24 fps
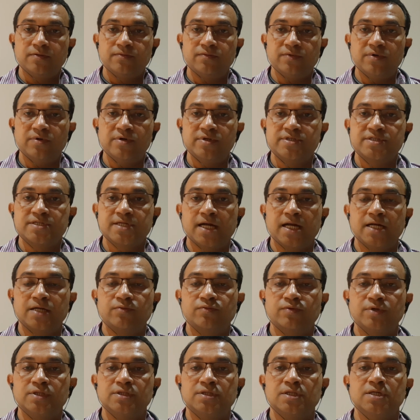We will start
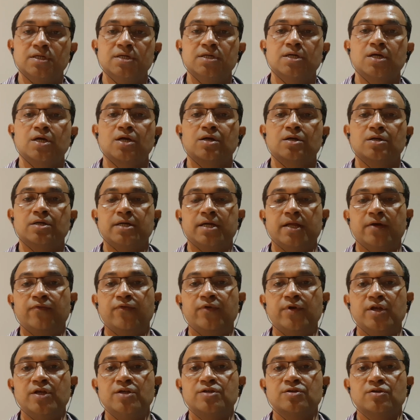with the
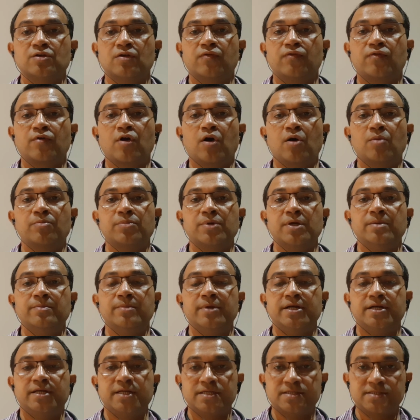definition of
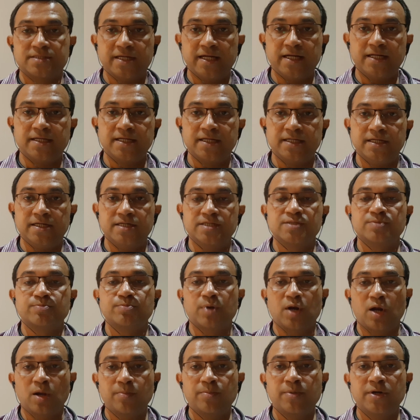complementary set and its
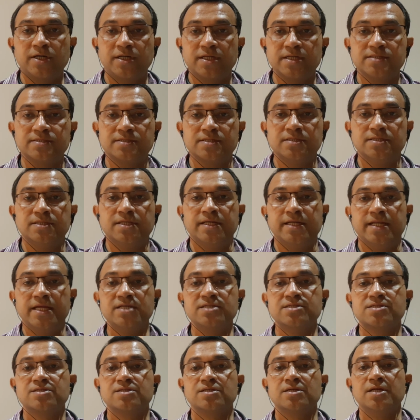properties in the
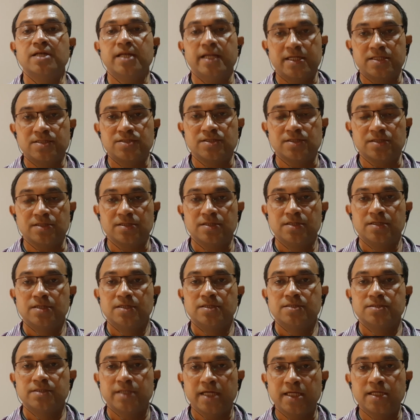next lecture.
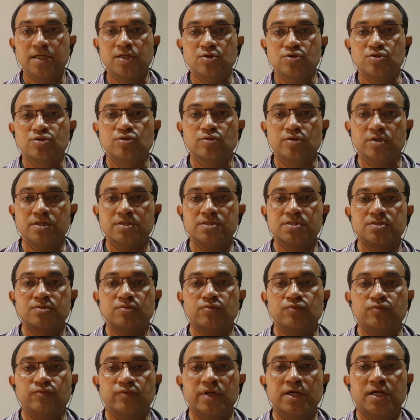Thank you students.
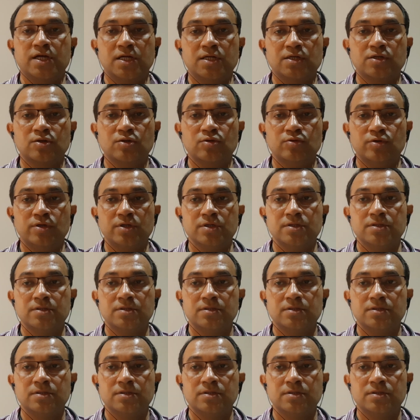We conclude.